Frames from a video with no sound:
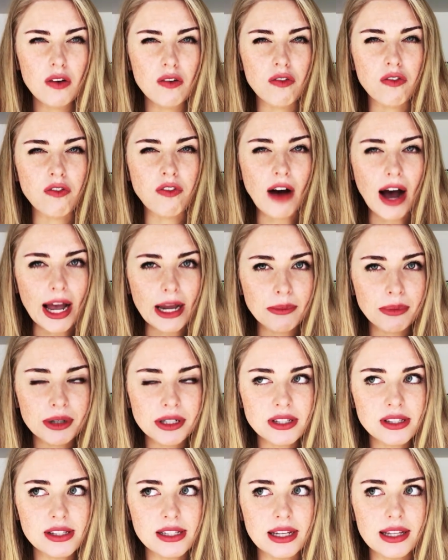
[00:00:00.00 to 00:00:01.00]

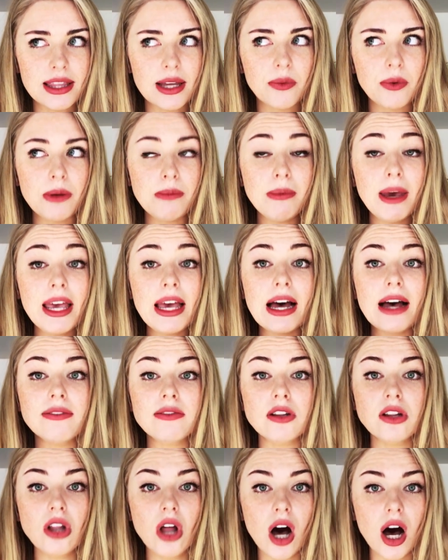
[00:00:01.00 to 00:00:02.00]
vibrancy that we may have
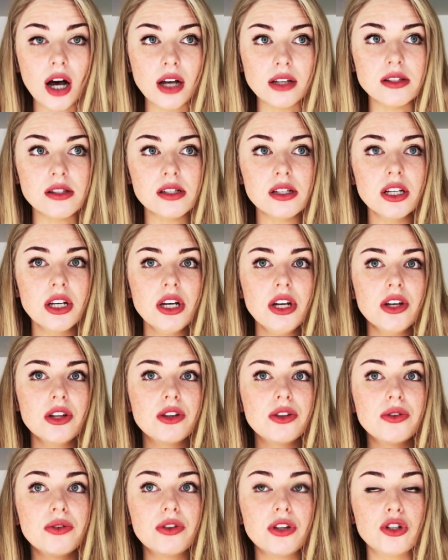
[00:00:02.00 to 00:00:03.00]
lost
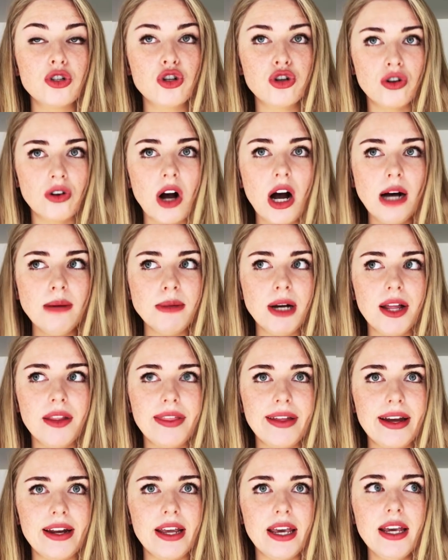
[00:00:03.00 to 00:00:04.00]
through the trauma
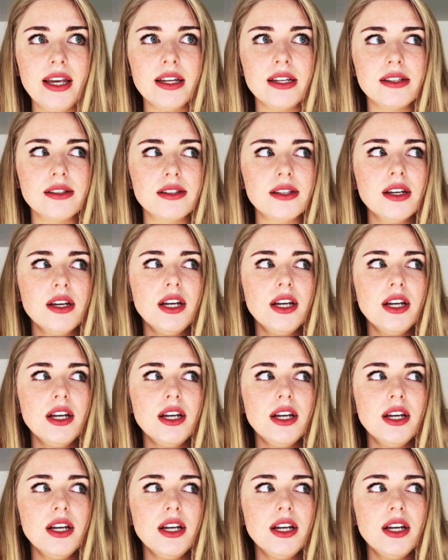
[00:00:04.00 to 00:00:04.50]
that is